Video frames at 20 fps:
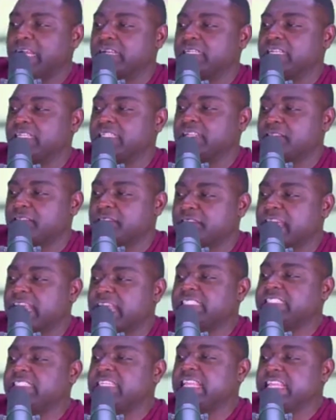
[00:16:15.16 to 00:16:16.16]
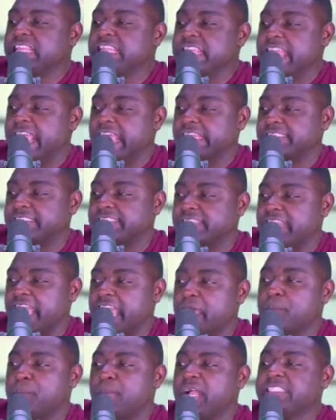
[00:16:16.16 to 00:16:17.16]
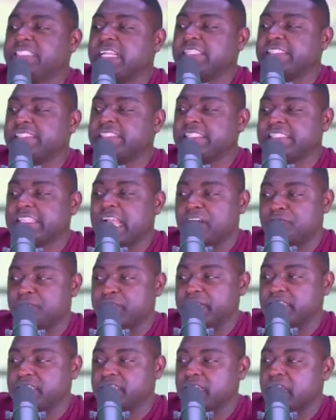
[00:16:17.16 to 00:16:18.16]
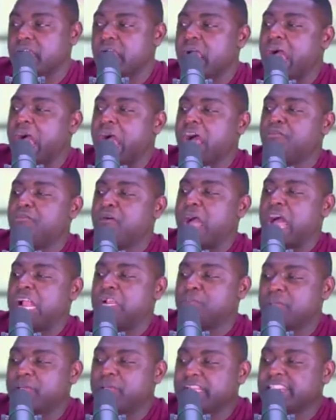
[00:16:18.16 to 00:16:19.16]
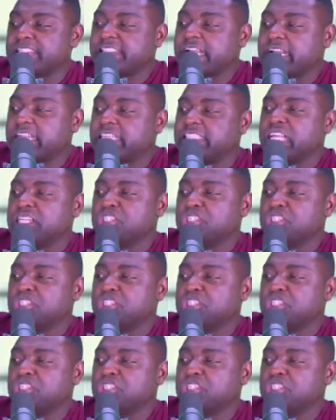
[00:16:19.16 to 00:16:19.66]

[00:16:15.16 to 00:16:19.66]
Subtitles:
And let me read it from the top. For more than 30 years,